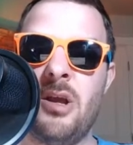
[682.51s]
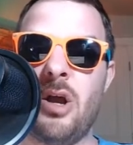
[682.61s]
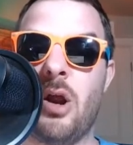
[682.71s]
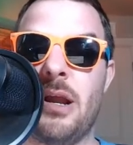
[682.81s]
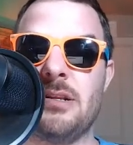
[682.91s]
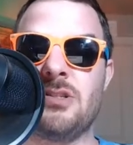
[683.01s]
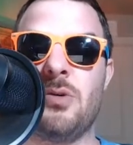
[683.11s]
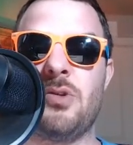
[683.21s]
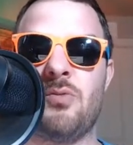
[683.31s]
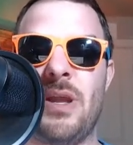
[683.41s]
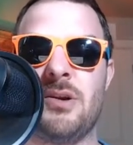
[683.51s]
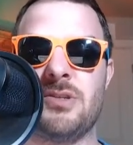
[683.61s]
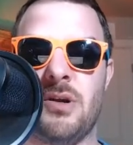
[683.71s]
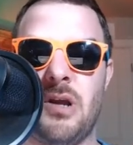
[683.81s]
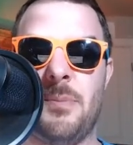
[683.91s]
All right, so the Raiders
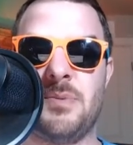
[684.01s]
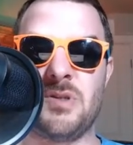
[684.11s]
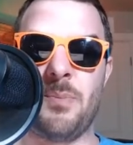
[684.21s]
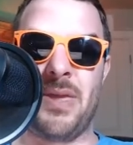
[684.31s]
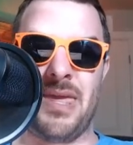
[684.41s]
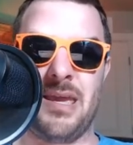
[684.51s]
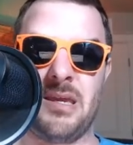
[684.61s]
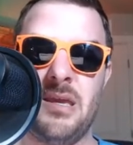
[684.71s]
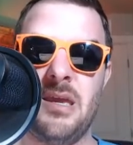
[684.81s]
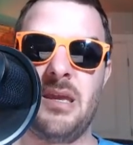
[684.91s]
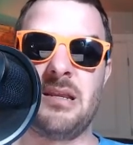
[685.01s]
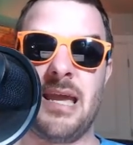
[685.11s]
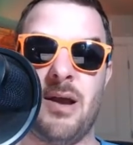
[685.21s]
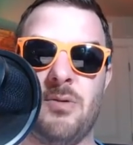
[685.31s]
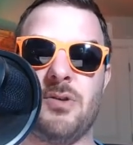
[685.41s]
are up to pick.
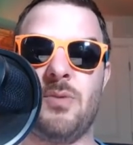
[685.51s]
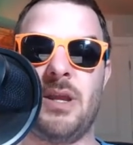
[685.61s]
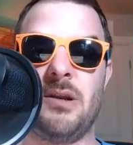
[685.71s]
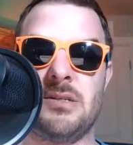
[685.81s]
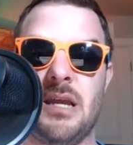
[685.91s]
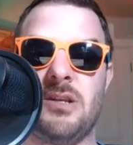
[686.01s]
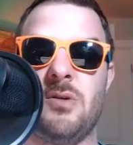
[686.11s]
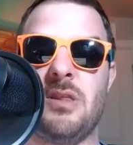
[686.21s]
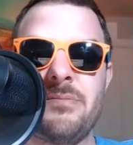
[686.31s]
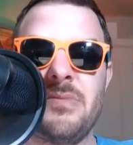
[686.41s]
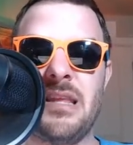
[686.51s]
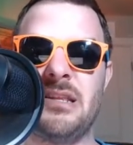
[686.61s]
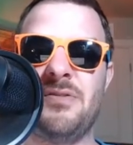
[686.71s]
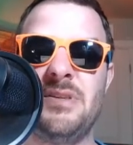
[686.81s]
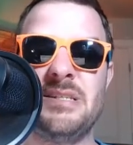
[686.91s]
Now, the Raiders, I know that they
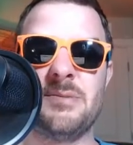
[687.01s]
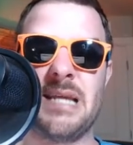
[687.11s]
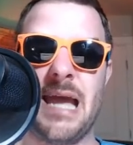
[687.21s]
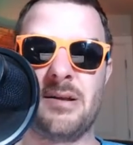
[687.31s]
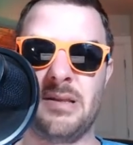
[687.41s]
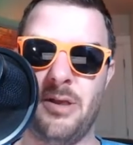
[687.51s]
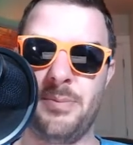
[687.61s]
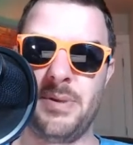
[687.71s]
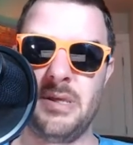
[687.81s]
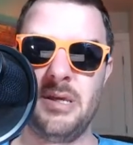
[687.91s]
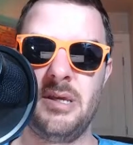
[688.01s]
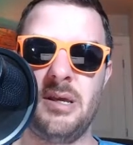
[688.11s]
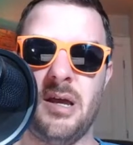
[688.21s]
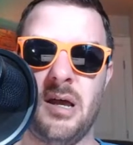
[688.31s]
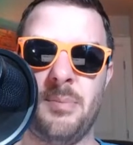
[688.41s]
definitely need some tackle help,
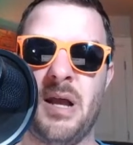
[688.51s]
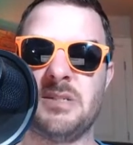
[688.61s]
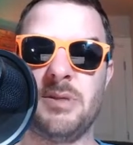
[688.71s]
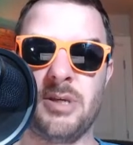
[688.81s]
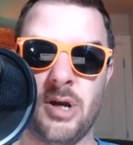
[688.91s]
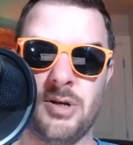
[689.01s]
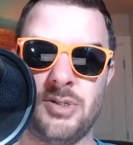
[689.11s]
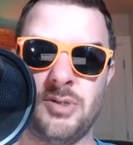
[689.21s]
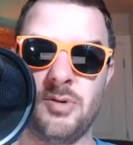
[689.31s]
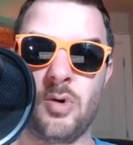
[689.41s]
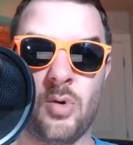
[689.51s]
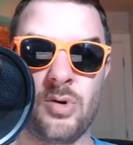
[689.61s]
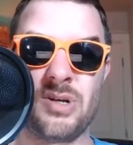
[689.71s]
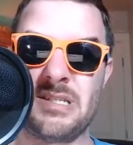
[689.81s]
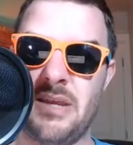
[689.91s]
possibly guard to
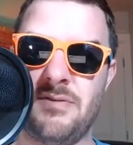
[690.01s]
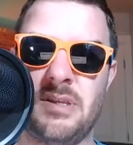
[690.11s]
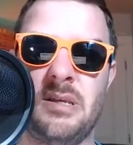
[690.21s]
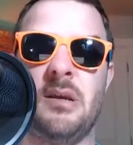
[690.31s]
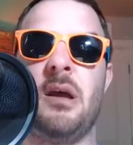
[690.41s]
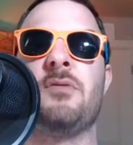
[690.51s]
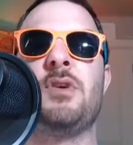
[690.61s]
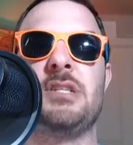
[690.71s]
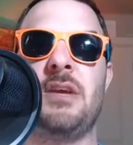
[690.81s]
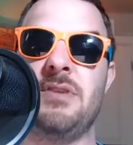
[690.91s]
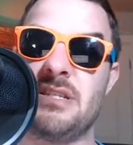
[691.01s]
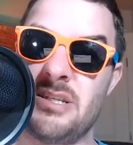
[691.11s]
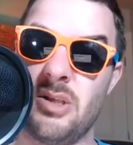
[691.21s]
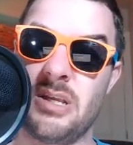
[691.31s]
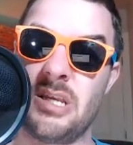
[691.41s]
corner safety. Free safety
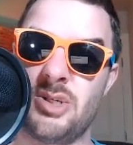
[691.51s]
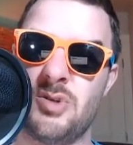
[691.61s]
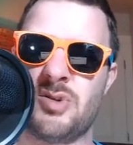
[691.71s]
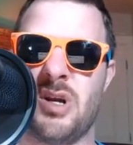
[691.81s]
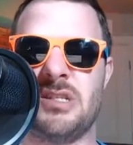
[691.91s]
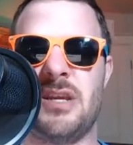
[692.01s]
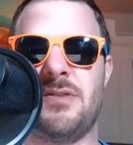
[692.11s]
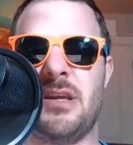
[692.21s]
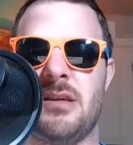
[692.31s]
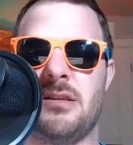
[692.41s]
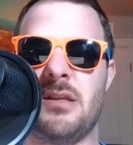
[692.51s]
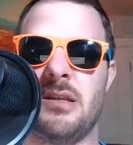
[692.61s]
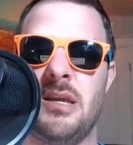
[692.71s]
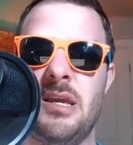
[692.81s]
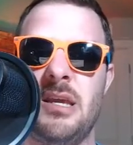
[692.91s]
still an issue. Strong safety, I think that
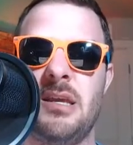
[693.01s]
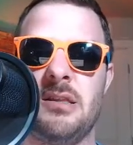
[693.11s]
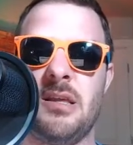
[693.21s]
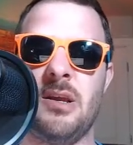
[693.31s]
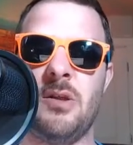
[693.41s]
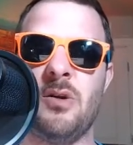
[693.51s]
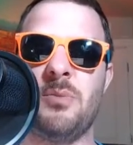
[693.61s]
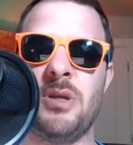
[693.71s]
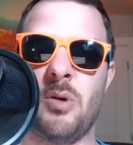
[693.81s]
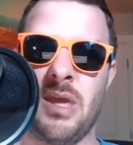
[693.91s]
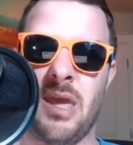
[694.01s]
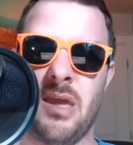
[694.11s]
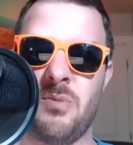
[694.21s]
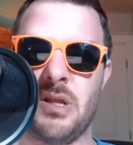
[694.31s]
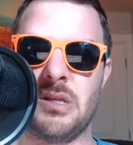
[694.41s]
they'll be
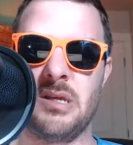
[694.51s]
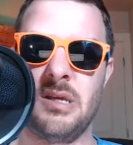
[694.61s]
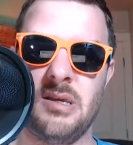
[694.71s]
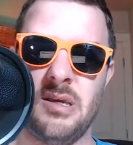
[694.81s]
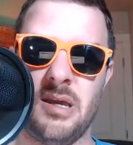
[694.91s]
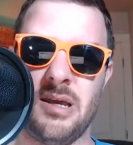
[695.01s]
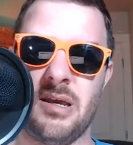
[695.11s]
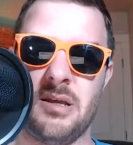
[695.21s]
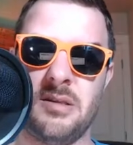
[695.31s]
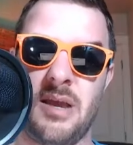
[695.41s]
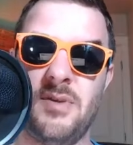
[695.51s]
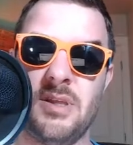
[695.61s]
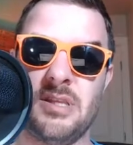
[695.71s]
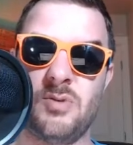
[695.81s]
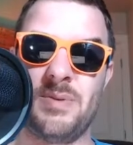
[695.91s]
okay, but I feel
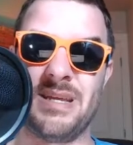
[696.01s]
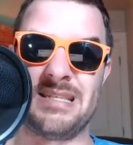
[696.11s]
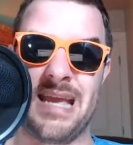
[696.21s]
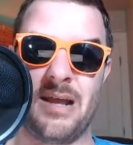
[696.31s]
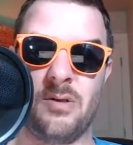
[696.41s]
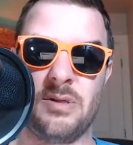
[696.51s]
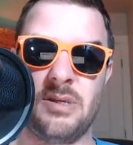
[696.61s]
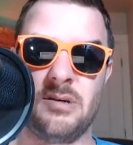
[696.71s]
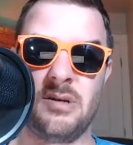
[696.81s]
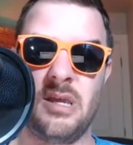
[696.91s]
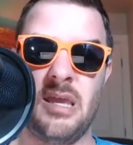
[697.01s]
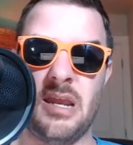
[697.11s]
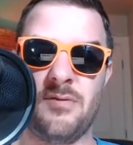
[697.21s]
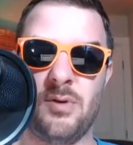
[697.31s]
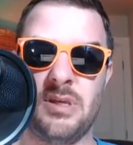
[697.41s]
like this would be a tackle here.
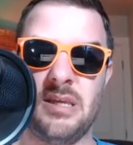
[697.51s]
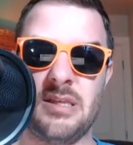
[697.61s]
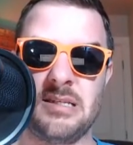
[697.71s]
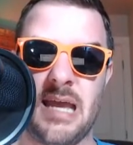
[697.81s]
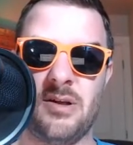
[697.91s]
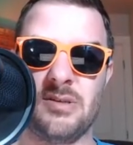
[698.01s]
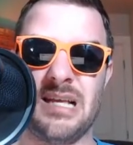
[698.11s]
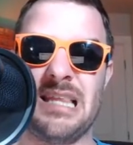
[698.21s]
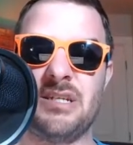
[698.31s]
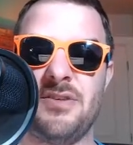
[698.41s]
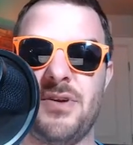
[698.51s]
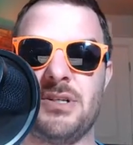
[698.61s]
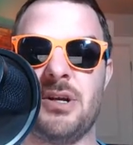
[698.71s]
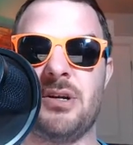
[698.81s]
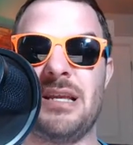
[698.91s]
And if we're looking at the tackles, Elijah Vera
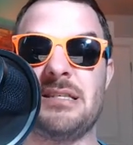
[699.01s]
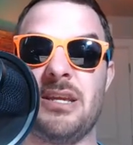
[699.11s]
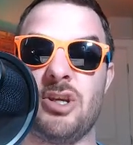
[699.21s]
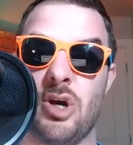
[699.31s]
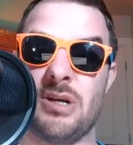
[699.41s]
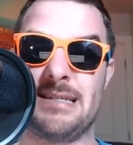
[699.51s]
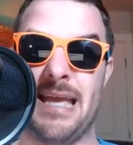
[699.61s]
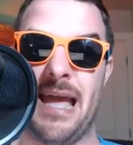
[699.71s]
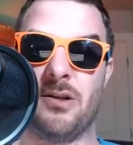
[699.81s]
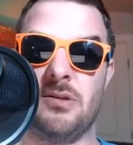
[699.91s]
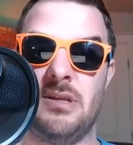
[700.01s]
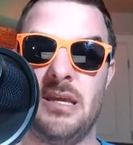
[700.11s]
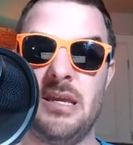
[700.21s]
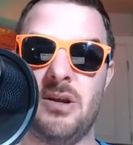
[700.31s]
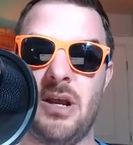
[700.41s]
Tucker is a guard tackle
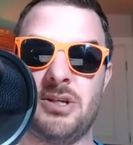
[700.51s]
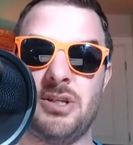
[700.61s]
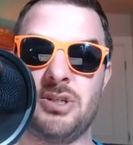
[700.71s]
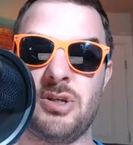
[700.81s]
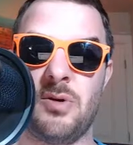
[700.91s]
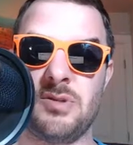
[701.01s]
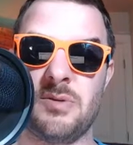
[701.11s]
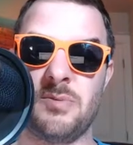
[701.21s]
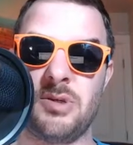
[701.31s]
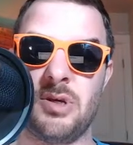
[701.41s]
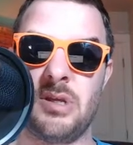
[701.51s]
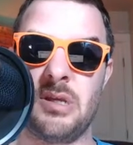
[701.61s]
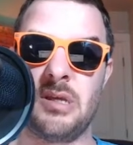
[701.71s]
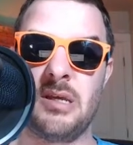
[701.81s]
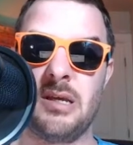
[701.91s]
who actually shows some
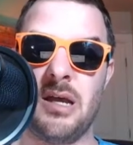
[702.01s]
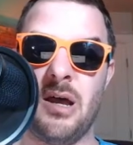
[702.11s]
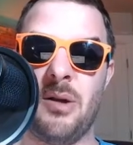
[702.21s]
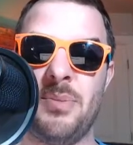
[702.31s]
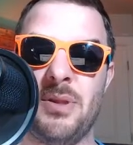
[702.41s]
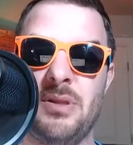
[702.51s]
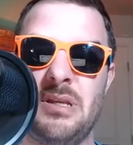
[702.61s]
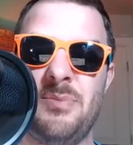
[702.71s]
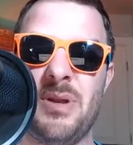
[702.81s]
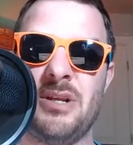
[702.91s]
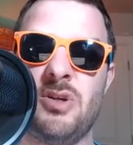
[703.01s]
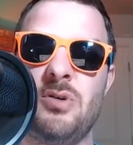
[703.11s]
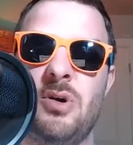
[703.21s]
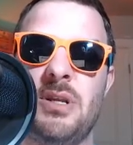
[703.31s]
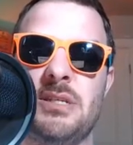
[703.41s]
good ability, but I don't
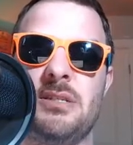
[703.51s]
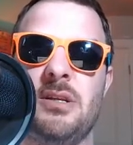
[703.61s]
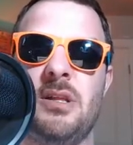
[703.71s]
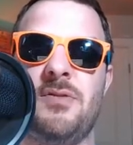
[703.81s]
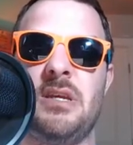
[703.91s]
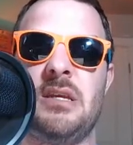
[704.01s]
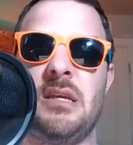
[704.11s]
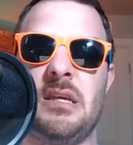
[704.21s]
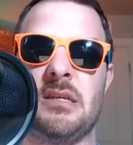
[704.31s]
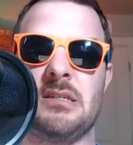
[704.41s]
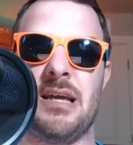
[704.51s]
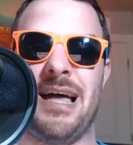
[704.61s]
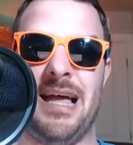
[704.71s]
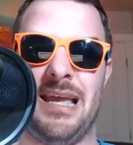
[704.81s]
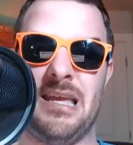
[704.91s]
know necessarily if he is a
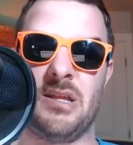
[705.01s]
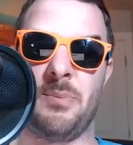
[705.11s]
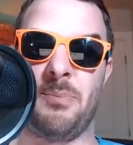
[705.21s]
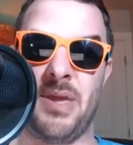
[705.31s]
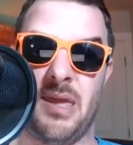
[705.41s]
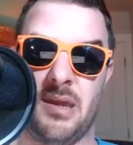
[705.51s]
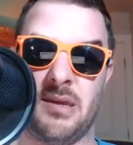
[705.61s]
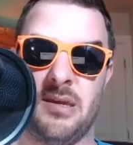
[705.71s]
high-end pick.